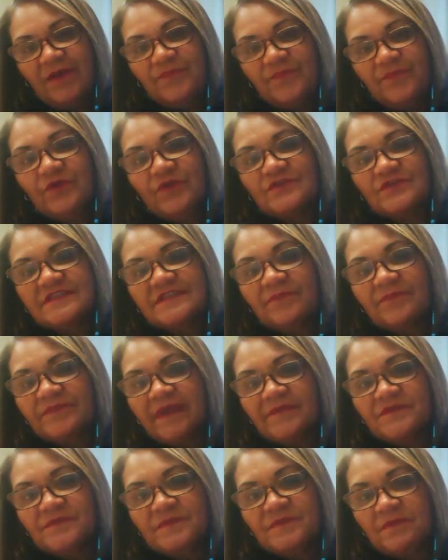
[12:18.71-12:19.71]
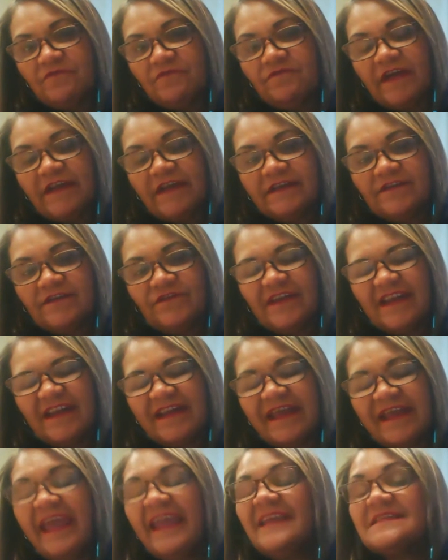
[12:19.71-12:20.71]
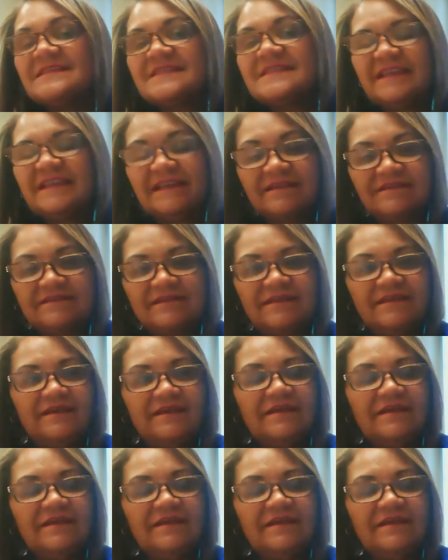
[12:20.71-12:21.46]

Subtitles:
because sometimes people find an excellent